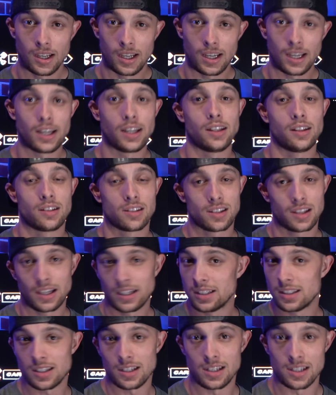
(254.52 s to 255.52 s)
and this
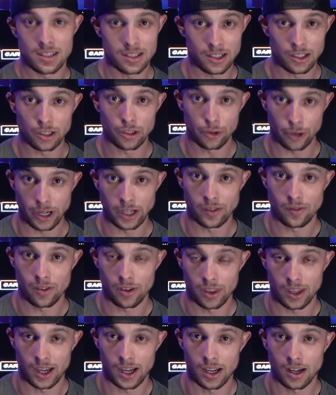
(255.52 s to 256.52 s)
lens isn't great for
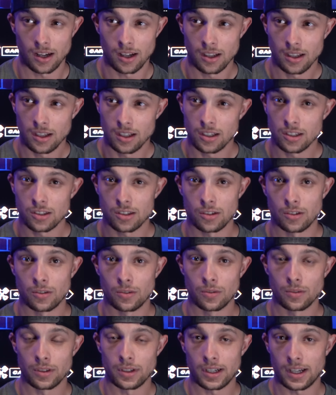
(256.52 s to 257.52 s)
that. So
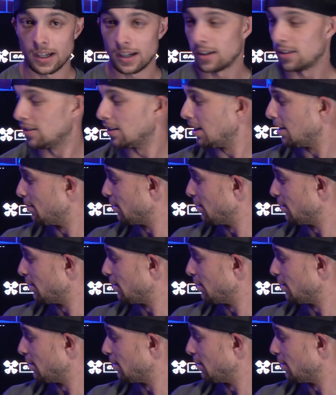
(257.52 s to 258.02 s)
now I'm